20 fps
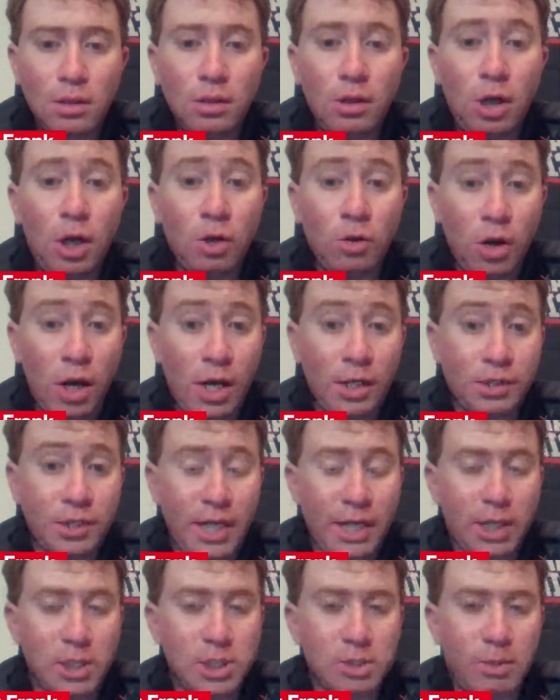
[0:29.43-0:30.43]
All right,
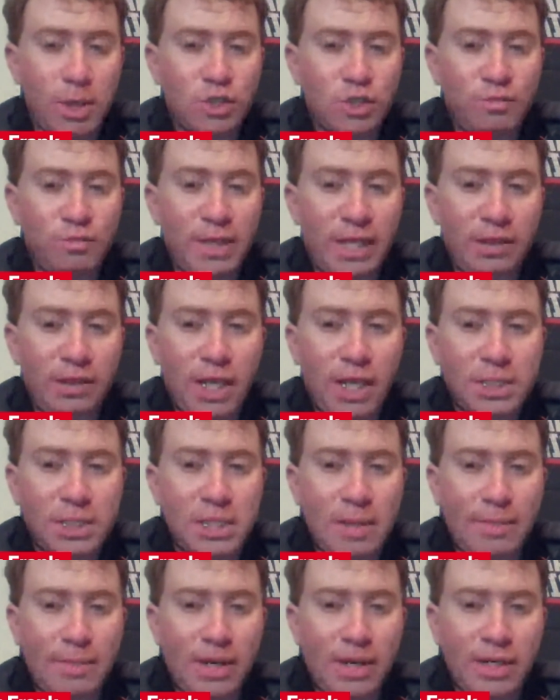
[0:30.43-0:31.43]
thank you so much for making Locked
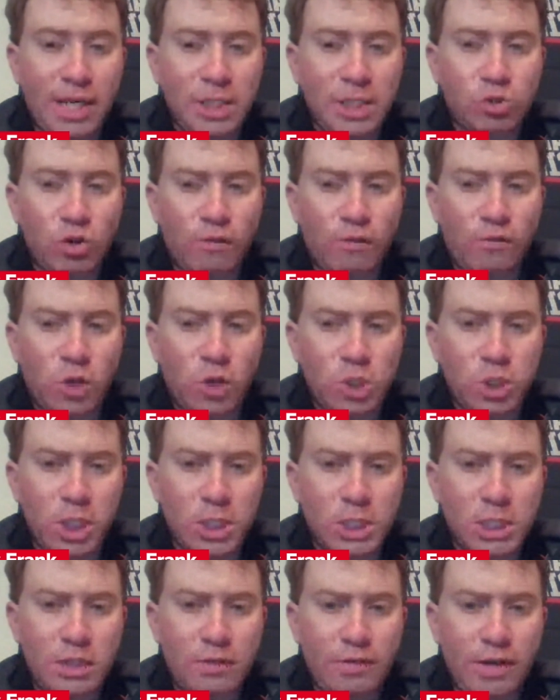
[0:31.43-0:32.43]
On Bearcats your first
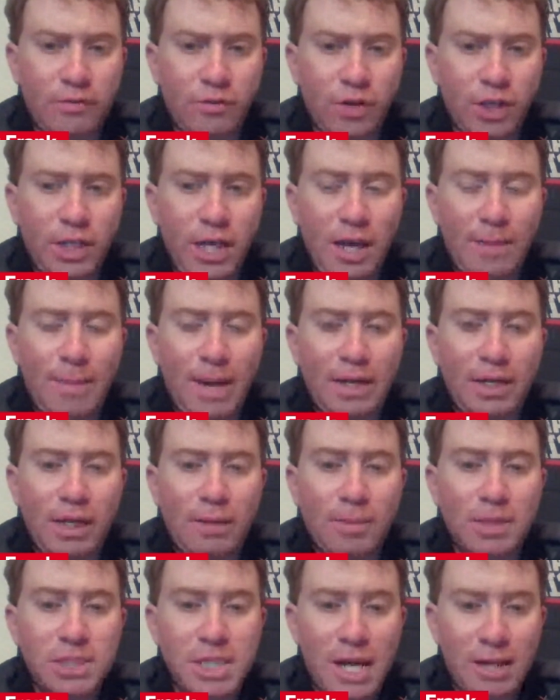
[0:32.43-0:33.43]
listen of every day. My
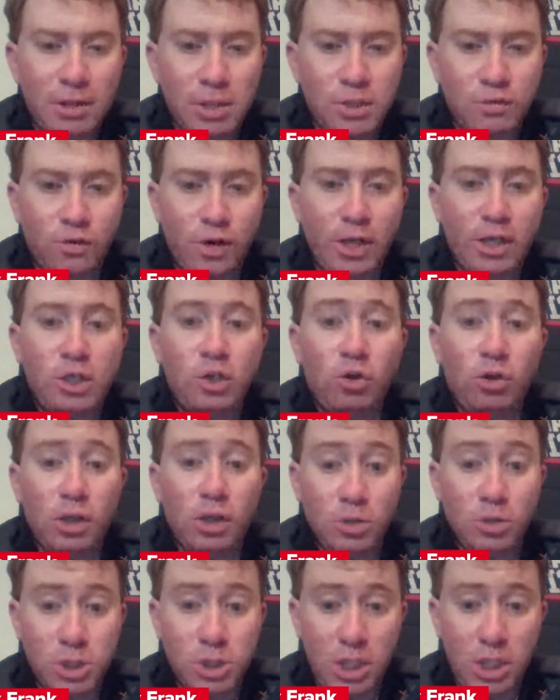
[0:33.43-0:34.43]
name is Alex Frank, your
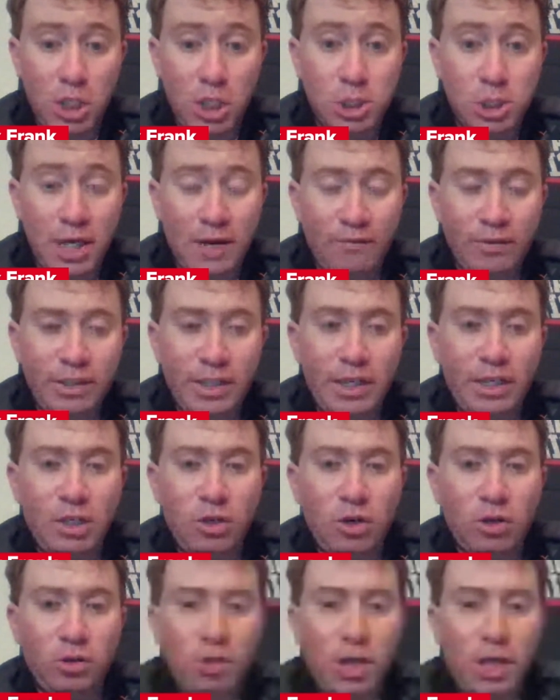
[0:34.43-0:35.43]
host each and every day
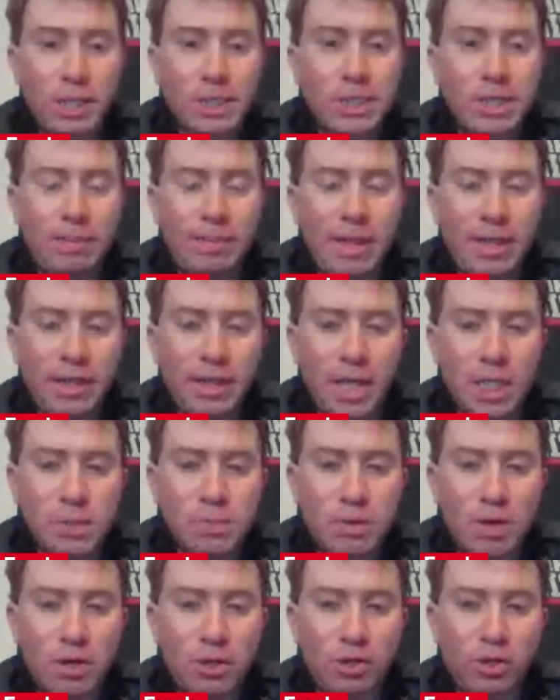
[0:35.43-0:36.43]
here on Locked On
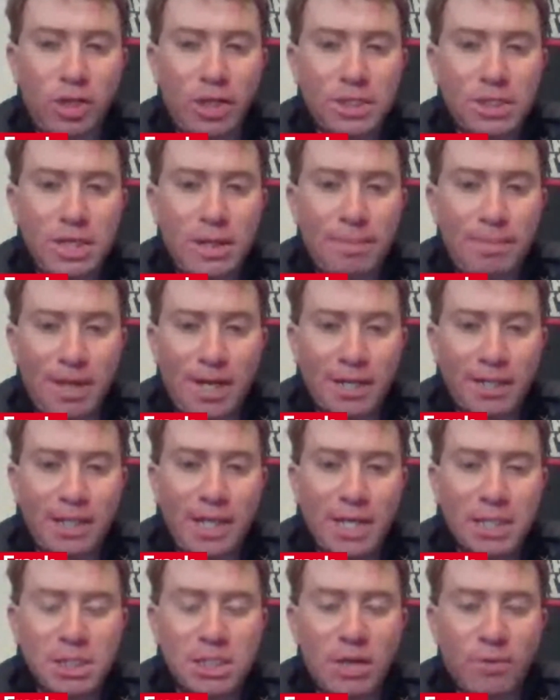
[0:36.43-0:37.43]
Bearcats, part of the Locked On
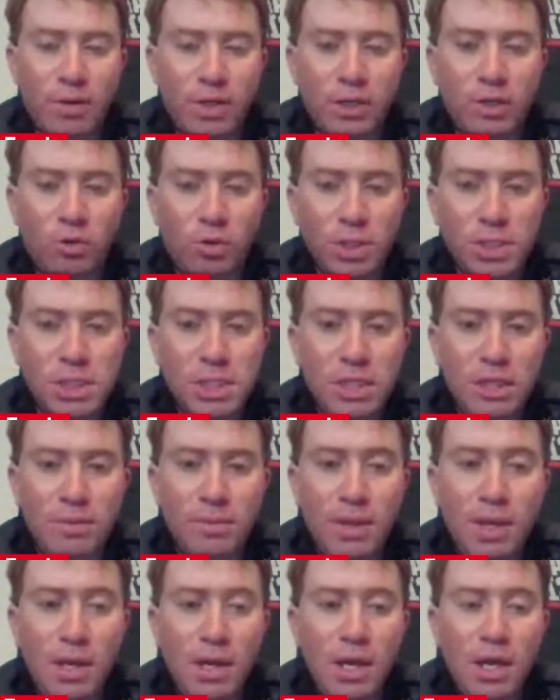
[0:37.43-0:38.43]
Podcast Network, your
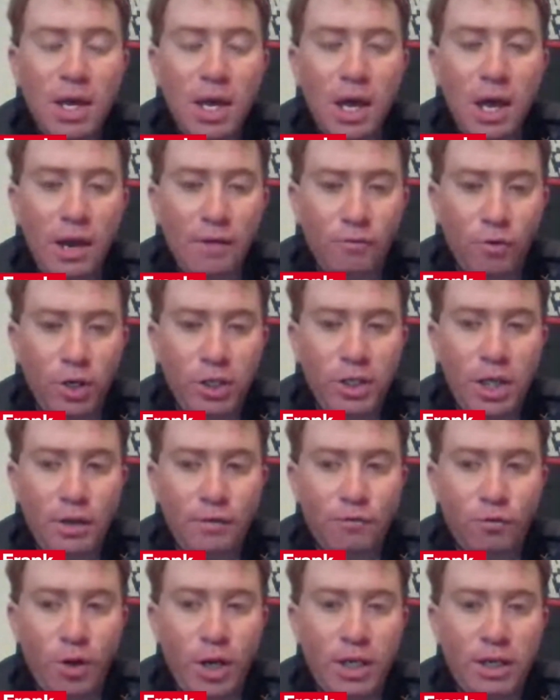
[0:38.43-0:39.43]
team every
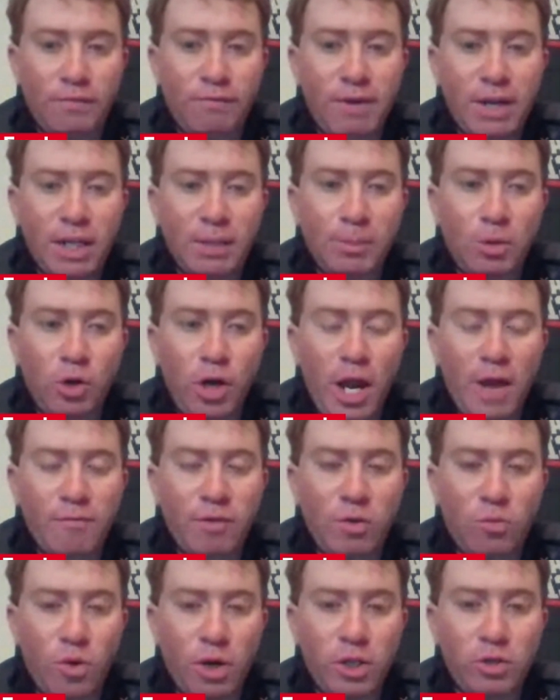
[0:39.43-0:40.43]
day, free and available
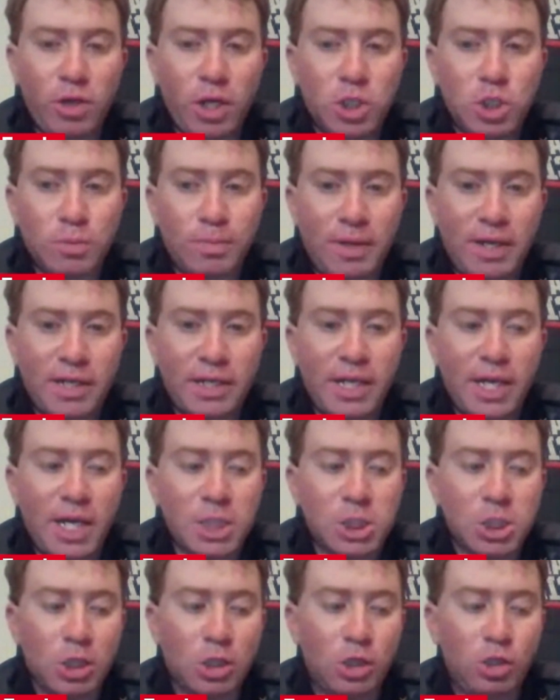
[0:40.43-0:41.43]
everywhere you get your
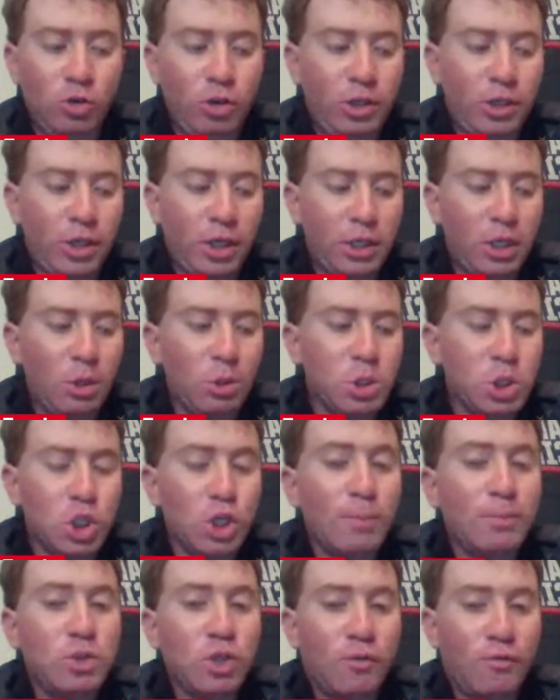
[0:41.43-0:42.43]
podcasts, including on
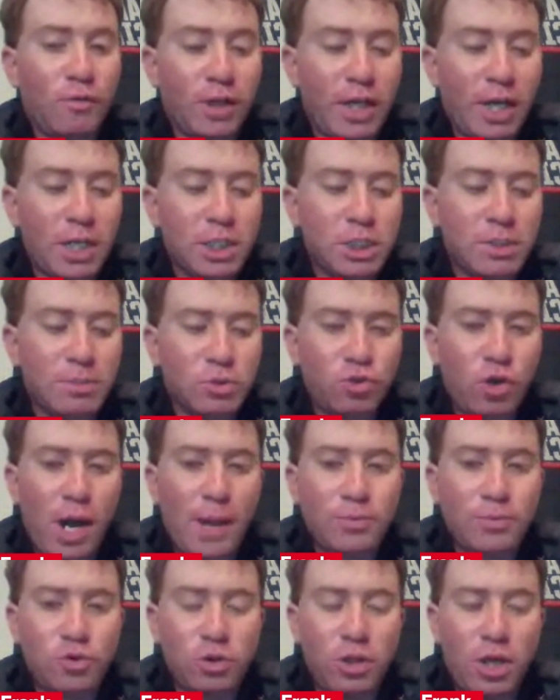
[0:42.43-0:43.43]
YouTube. Don't forget to
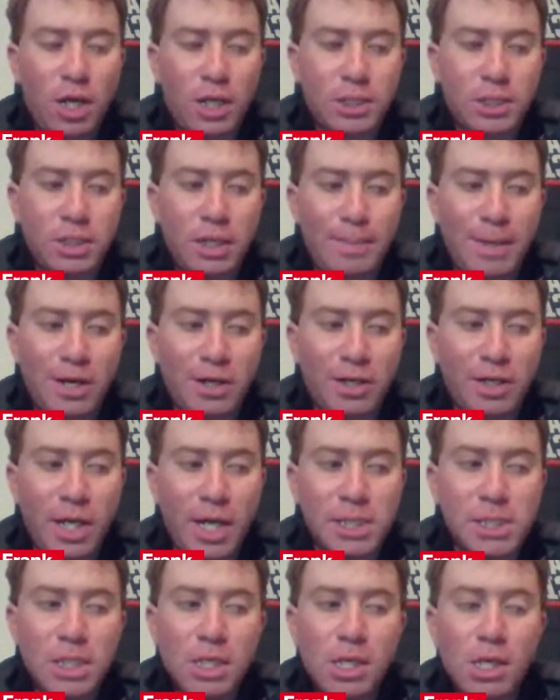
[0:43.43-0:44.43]
subscribe to our Locked On
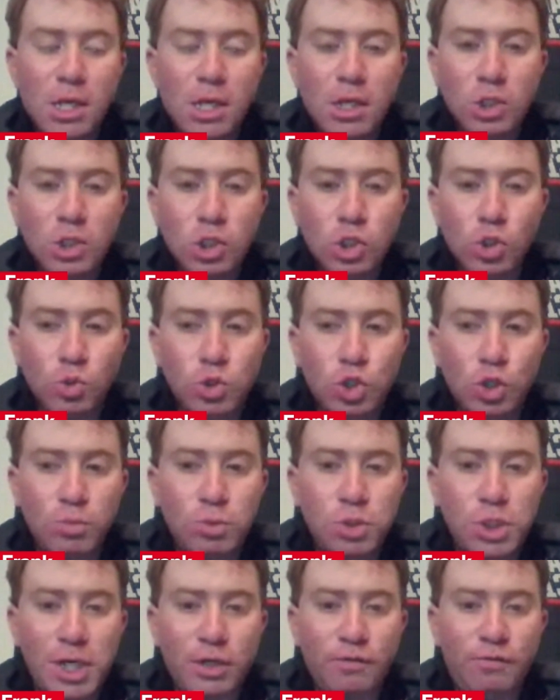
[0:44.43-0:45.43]
Bearcats
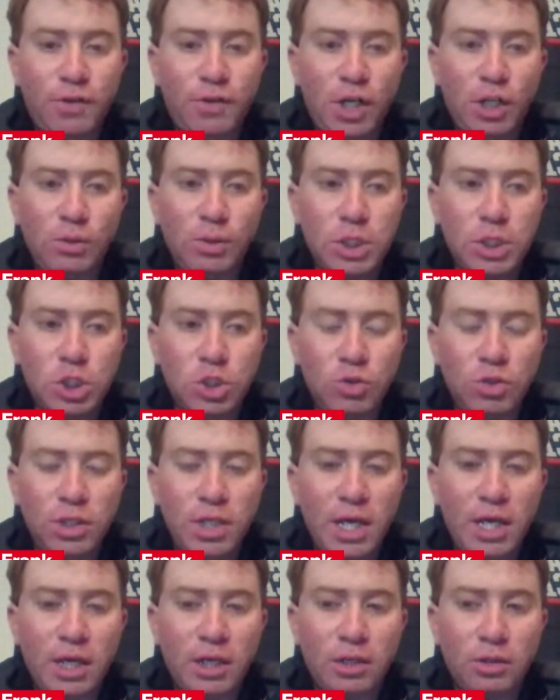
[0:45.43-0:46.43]
YouTube channel. Follow it too to
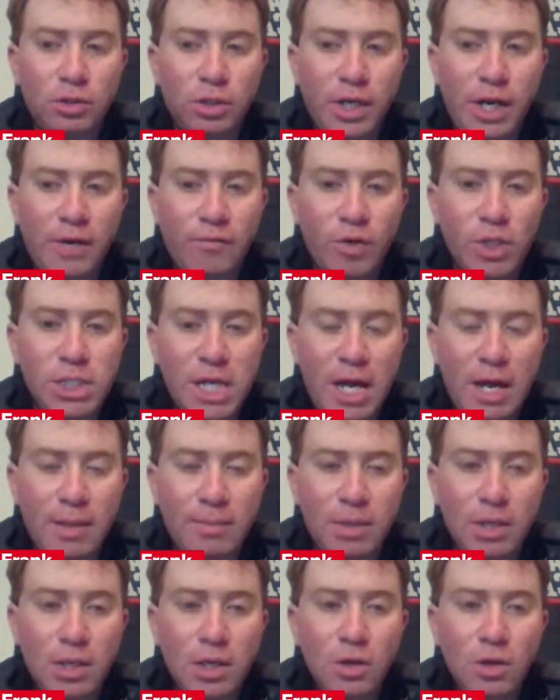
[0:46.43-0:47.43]
get an alert every
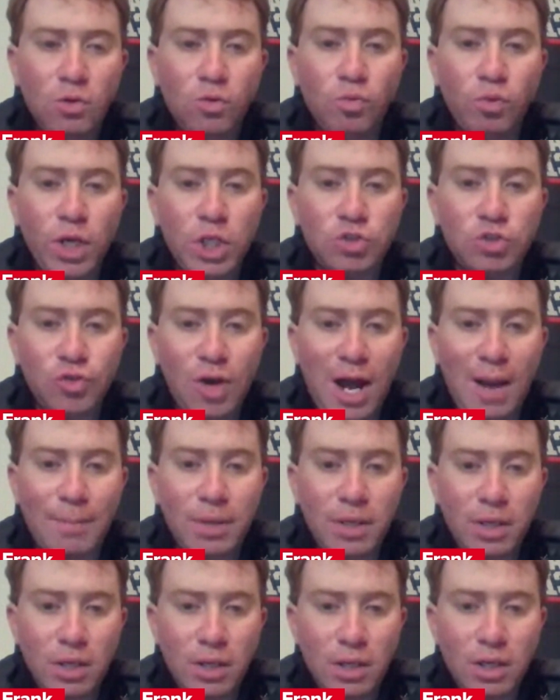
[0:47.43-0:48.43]
time we
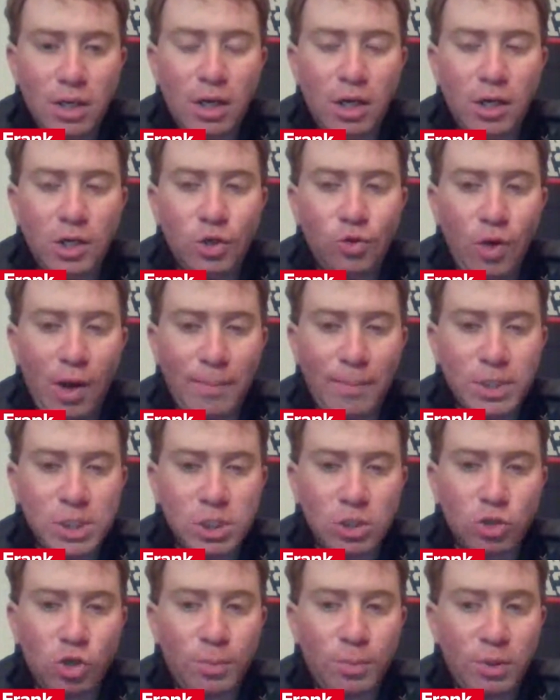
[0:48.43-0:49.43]
drop a new
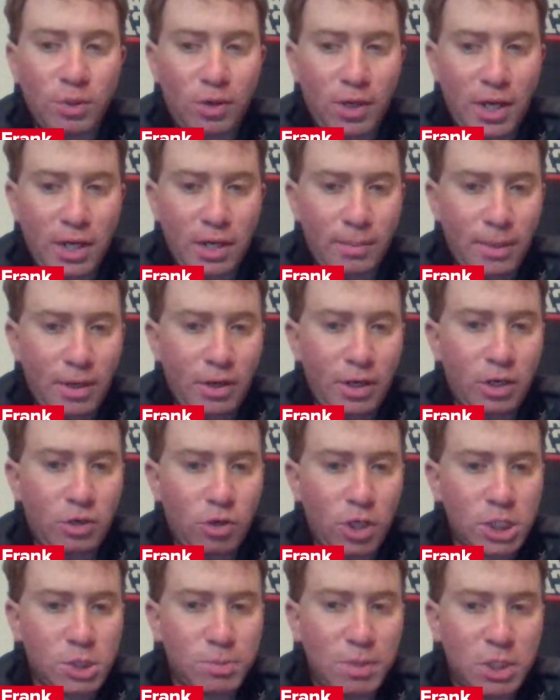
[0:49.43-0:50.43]
episode. Hope you all had a Merry
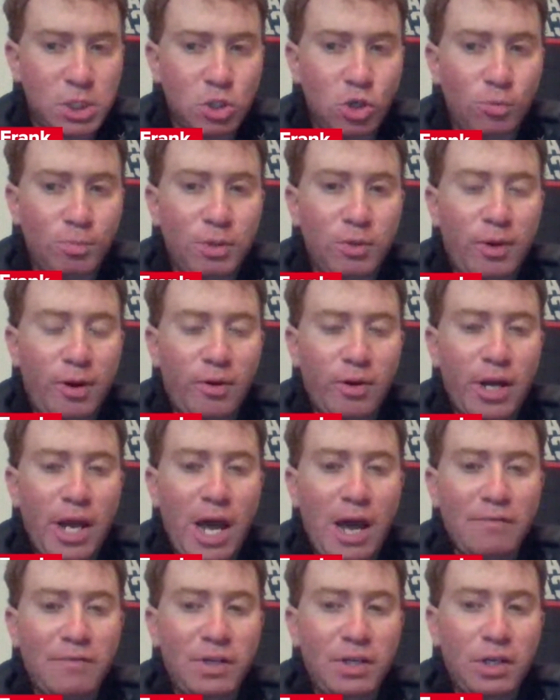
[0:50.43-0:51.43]
Christmas. Hope you all are
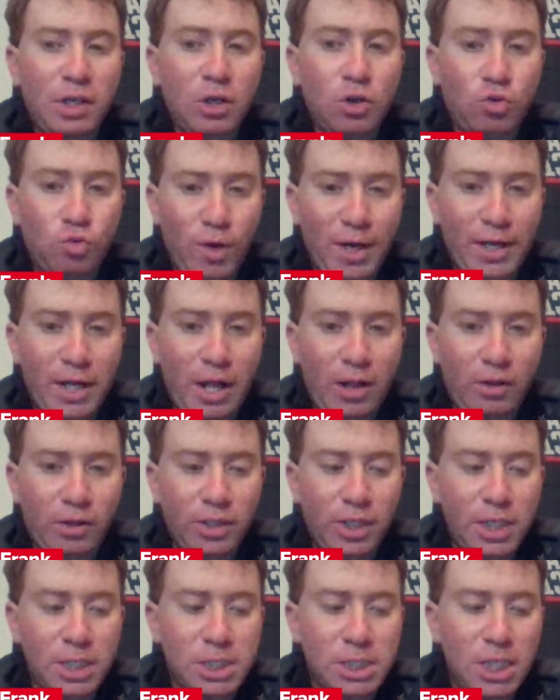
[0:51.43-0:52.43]
having a great
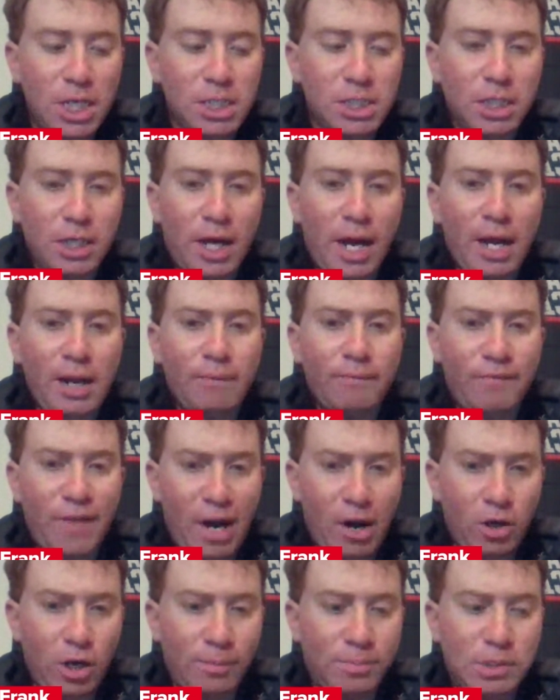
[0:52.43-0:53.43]
holiday season. I am
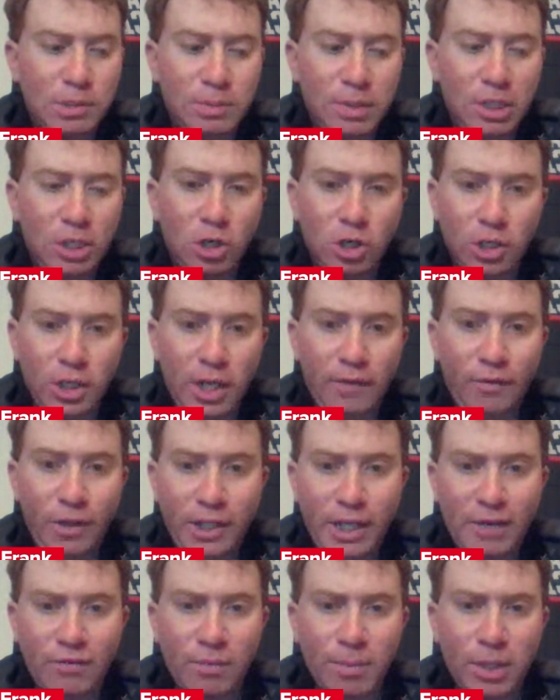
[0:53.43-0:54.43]
fired up to be here today. I feel
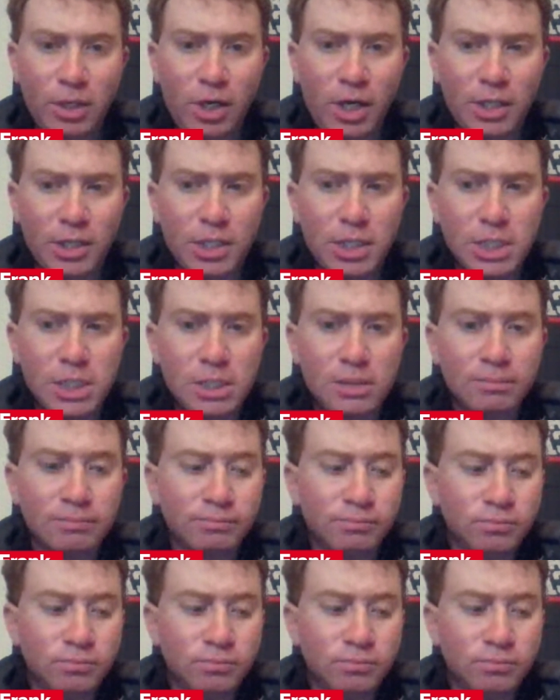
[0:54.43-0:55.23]
like I haven't been on this